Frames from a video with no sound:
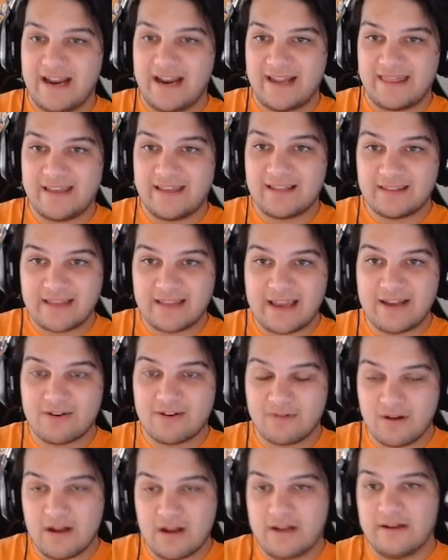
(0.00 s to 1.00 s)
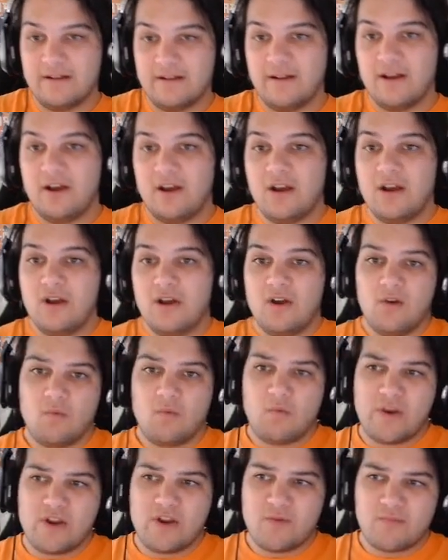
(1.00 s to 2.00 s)
And I think later on,
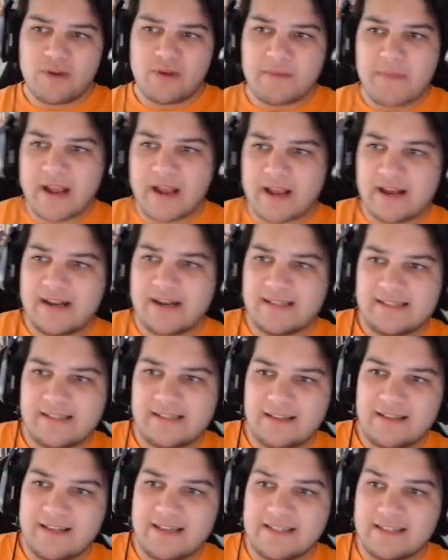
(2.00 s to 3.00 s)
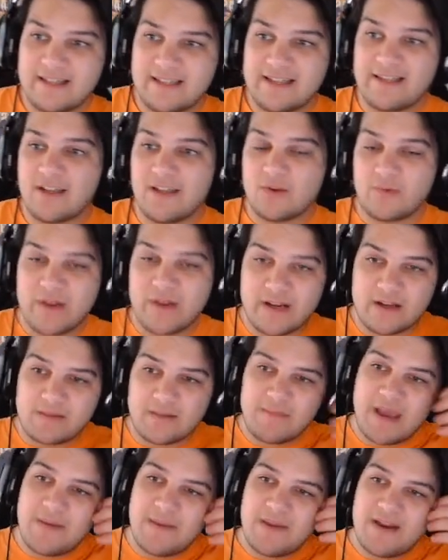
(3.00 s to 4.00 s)
when you bring Mechagodzilla into like the arena,
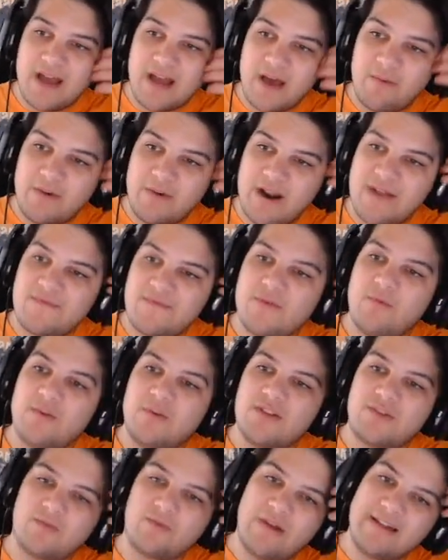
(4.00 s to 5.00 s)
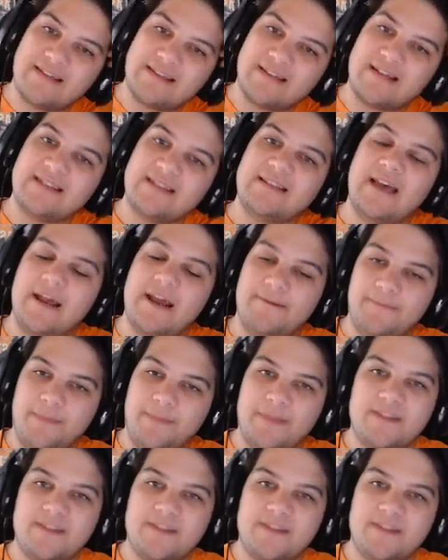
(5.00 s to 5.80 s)
maybe not when everyone's rented a 10.